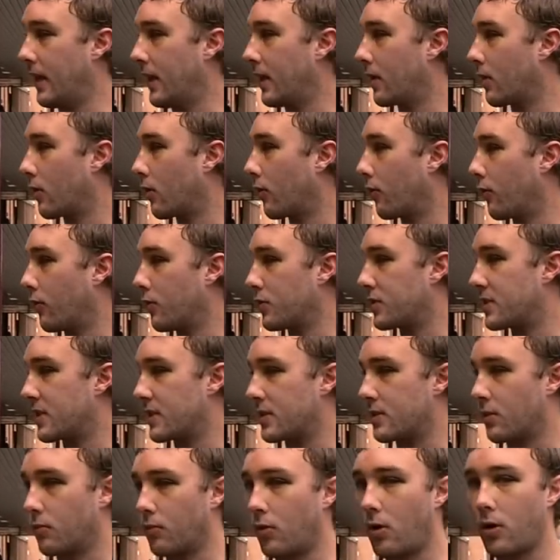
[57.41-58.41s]
hit or if it was
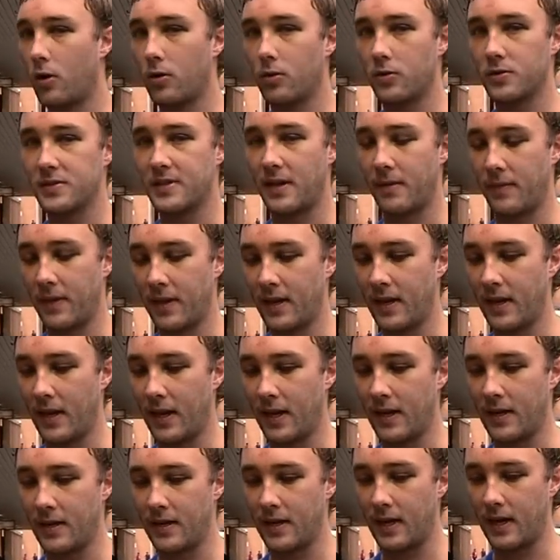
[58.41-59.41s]
just a rock or something,
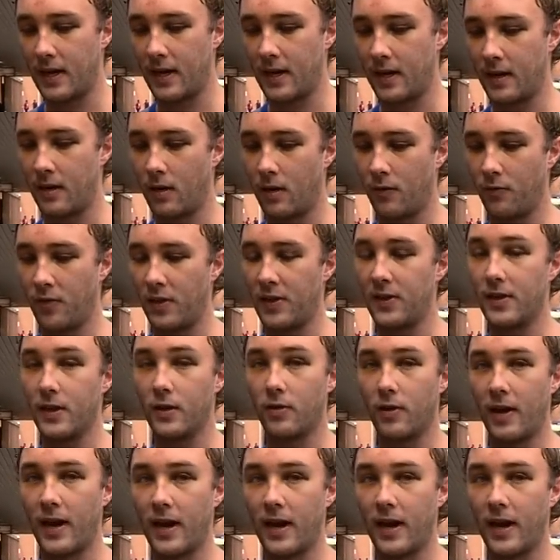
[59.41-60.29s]
and uh, I've hit the